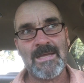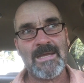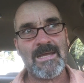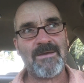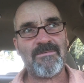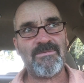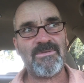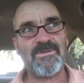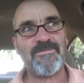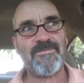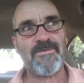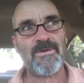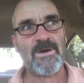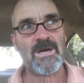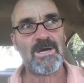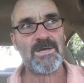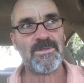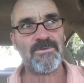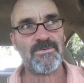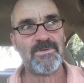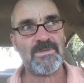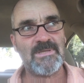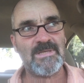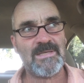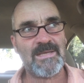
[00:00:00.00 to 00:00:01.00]
Heavenly
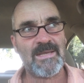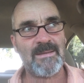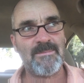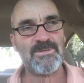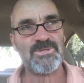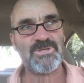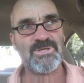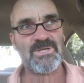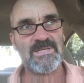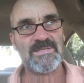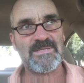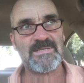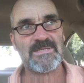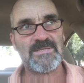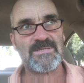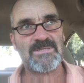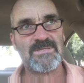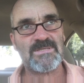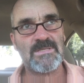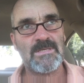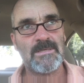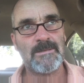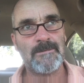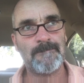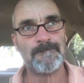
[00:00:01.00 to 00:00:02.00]
Father, in the name of
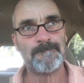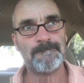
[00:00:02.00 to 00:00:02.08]
Jesus,